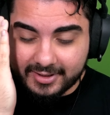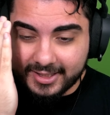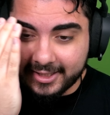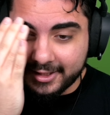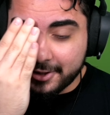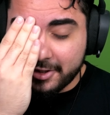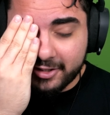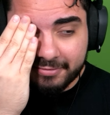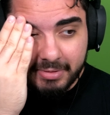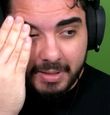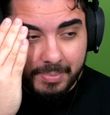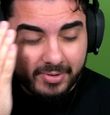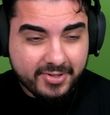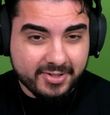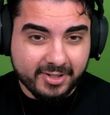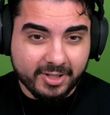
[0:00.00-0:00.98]
I don't know if
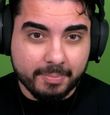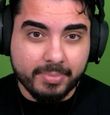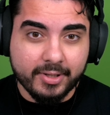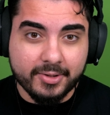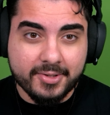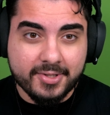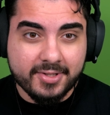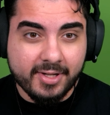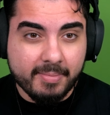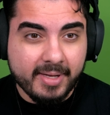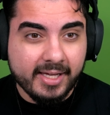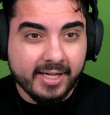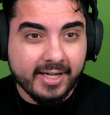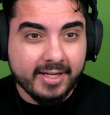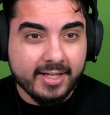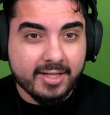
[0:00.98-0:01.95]
people still post on my
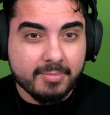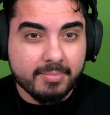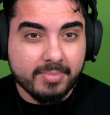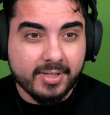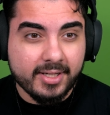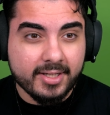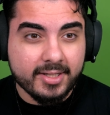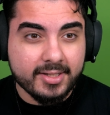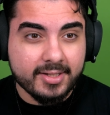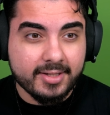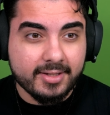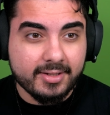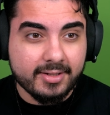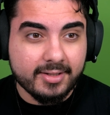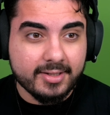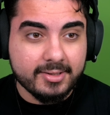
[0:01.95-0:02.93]
Reddit, but
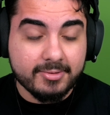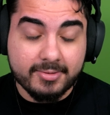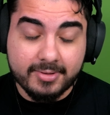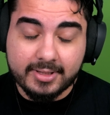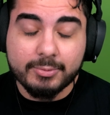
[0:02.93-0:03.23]
uh,